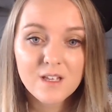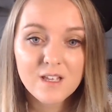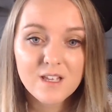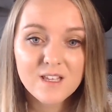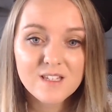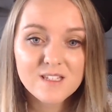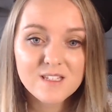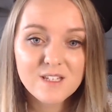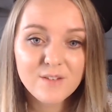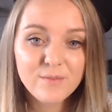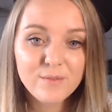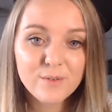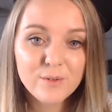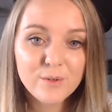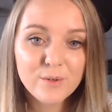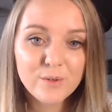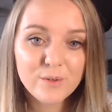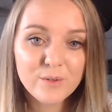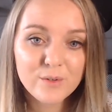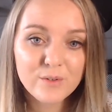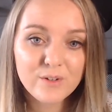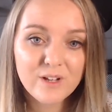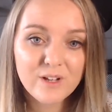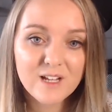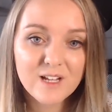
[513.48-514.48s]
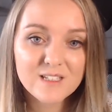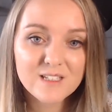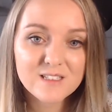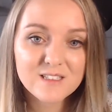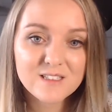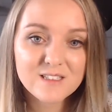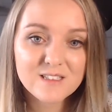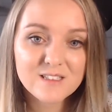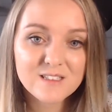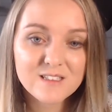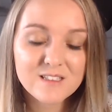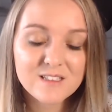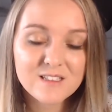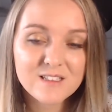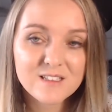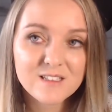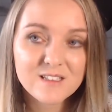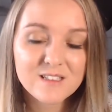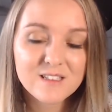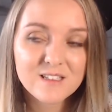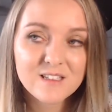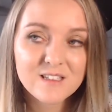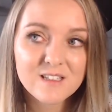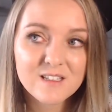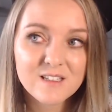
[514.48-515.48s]
it's difficult, and
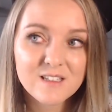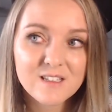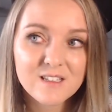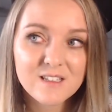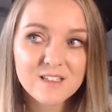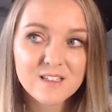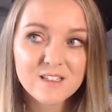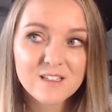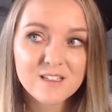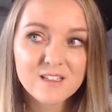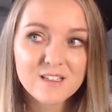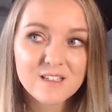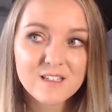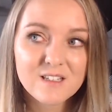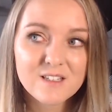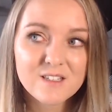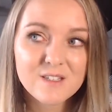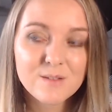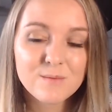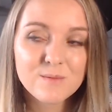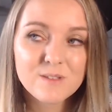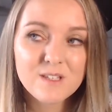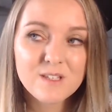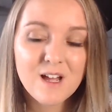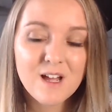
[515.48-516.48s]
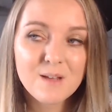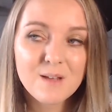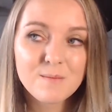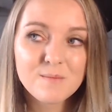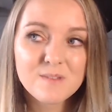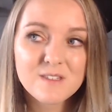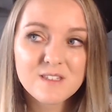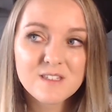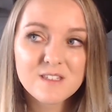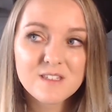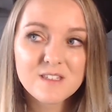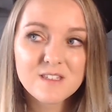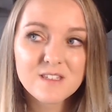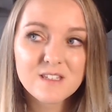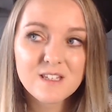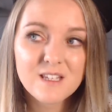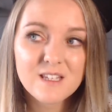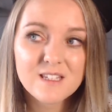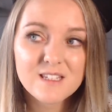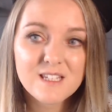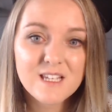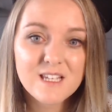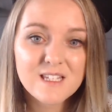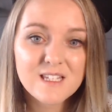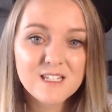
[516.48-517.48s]
sometimes
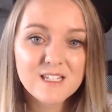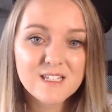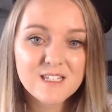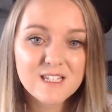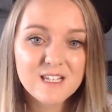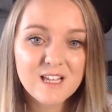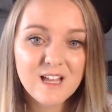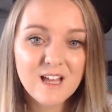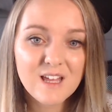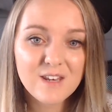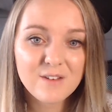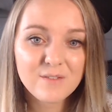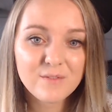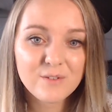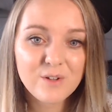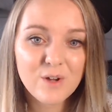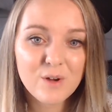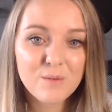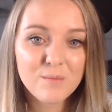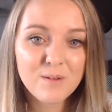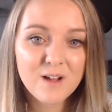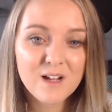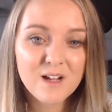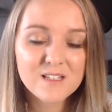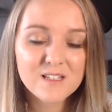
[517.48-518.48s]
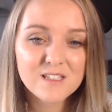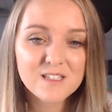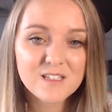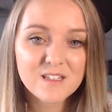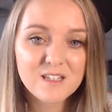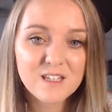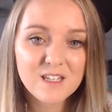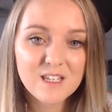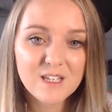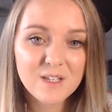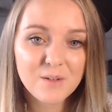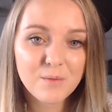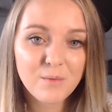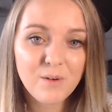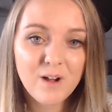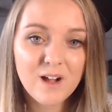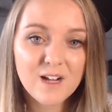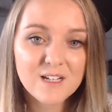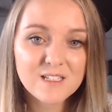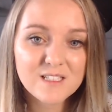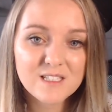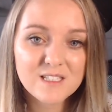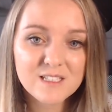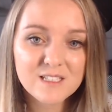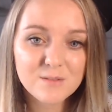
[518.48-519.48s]
it's easy to kind of go back to the
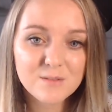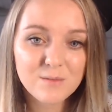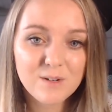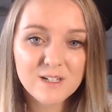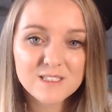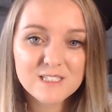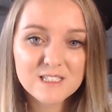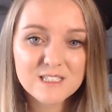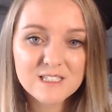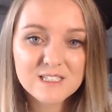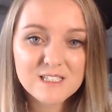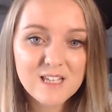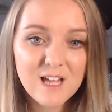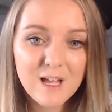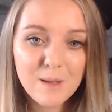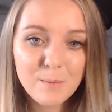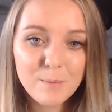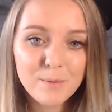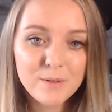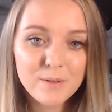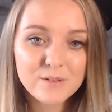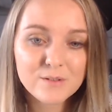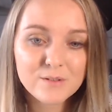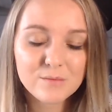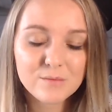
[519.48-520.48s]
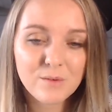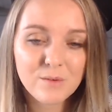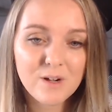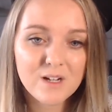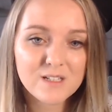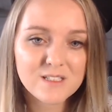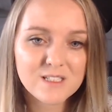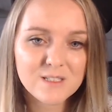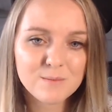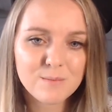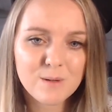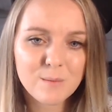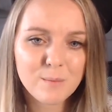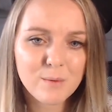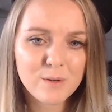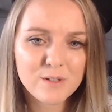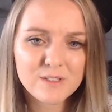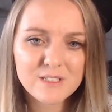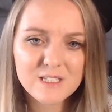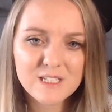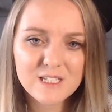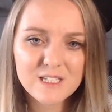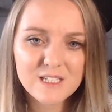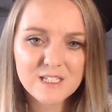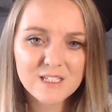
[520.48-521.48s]
why did this happen? Why did my
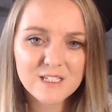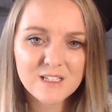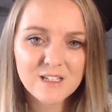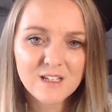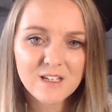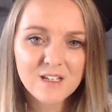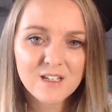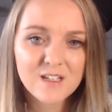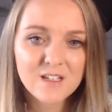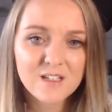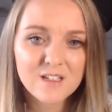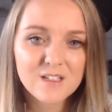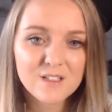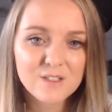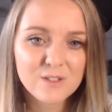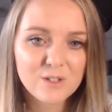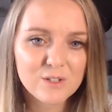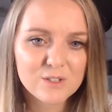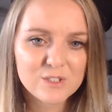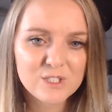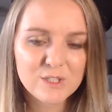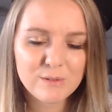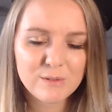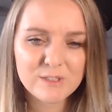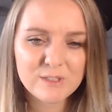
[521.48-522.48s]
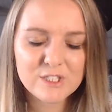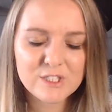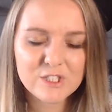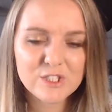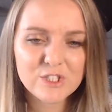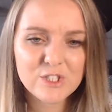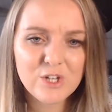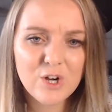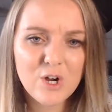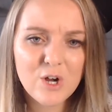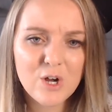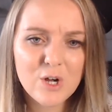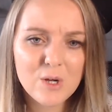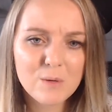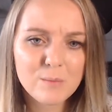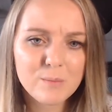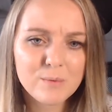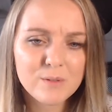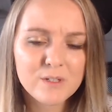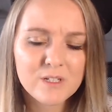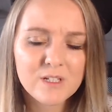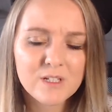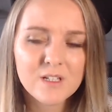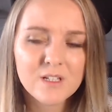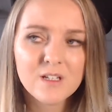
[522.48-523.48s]
body not do its job?
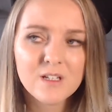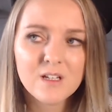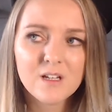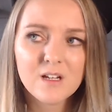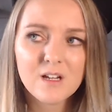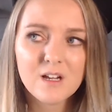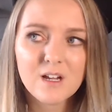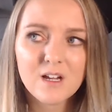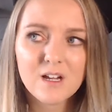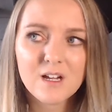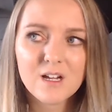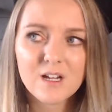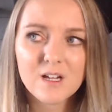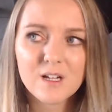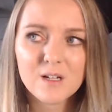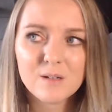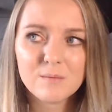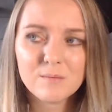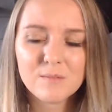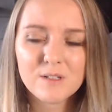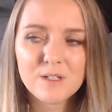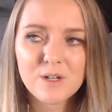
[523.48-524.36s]
Why